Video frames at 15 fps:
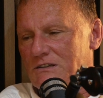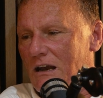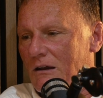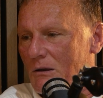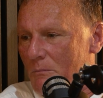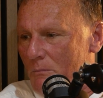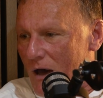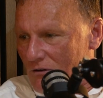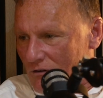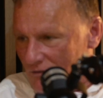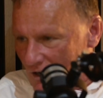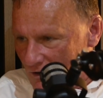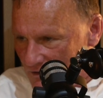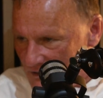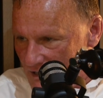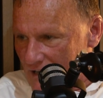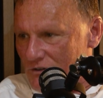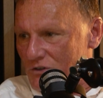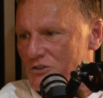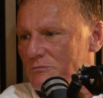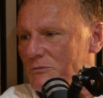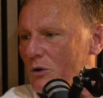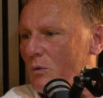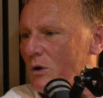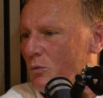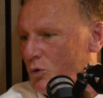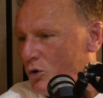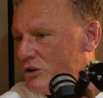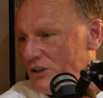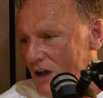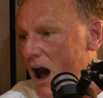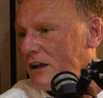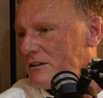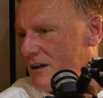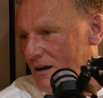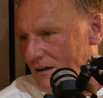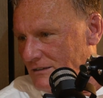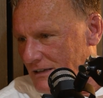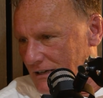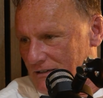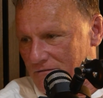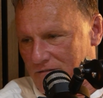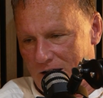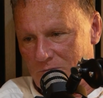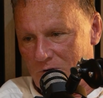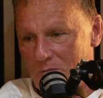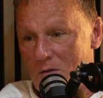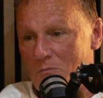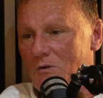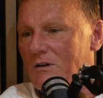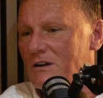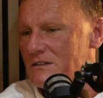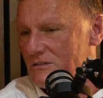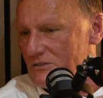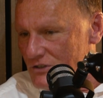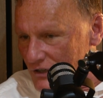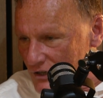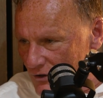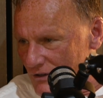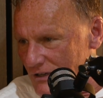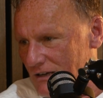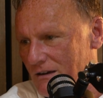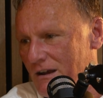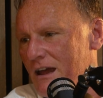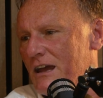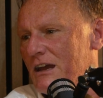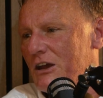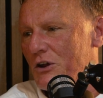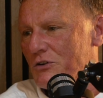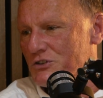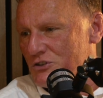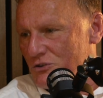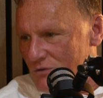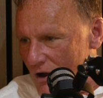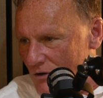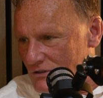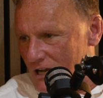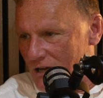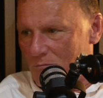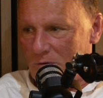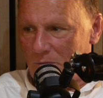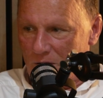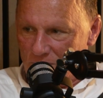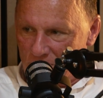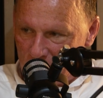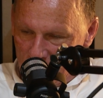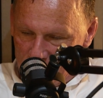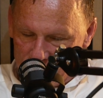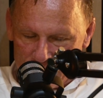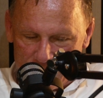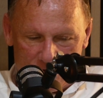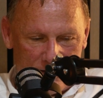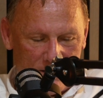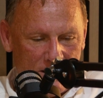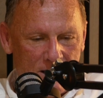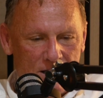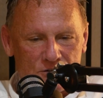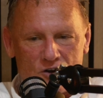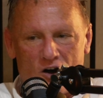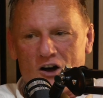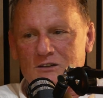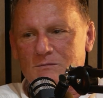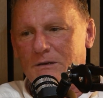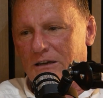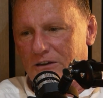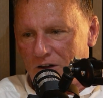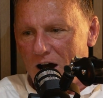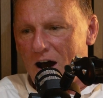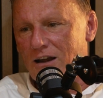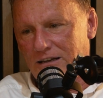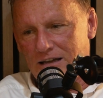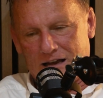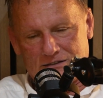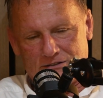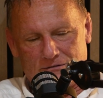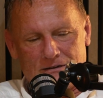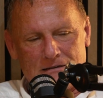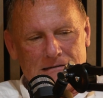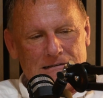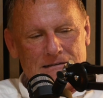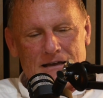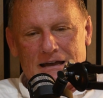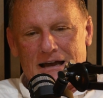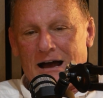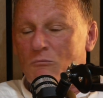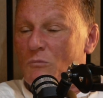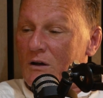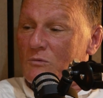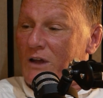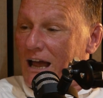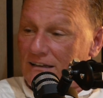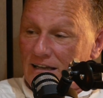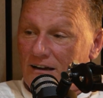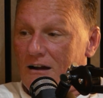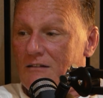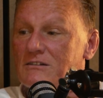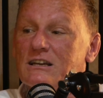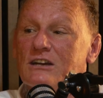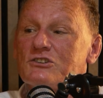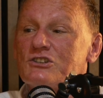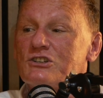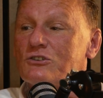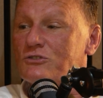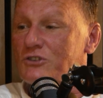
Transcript: it's a matter of life and death or something, we would not contact a family member because there's security issues around taking people to hospital and all of that. So, and when we had that conversation, she